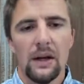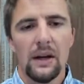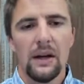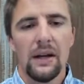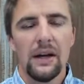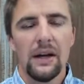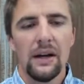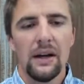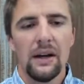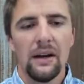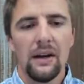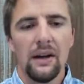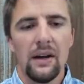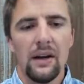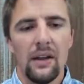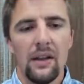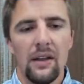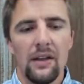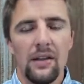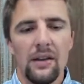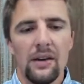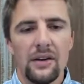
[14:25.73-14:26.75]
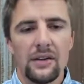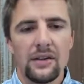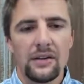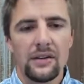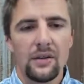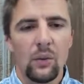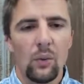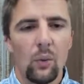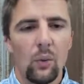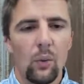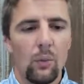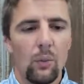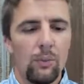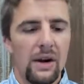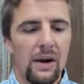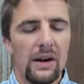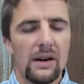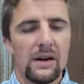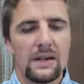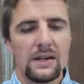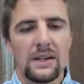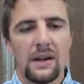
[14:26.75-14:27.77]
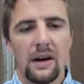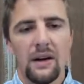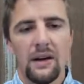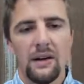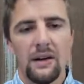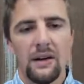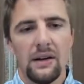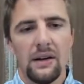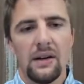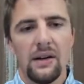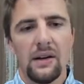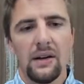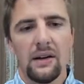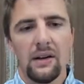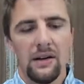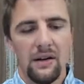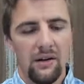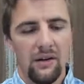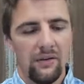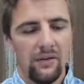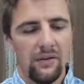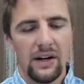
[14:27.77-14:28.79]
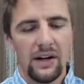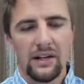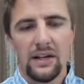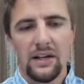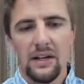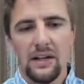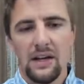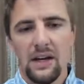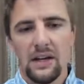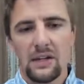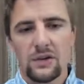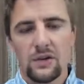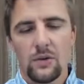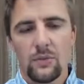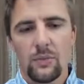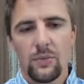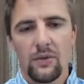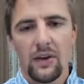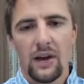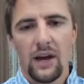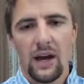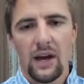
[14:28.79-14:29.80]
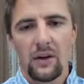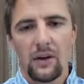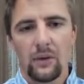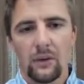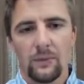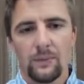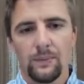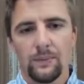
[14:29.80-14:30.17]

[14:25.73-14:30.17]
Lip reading: And this parasite can affect any age group of cattle,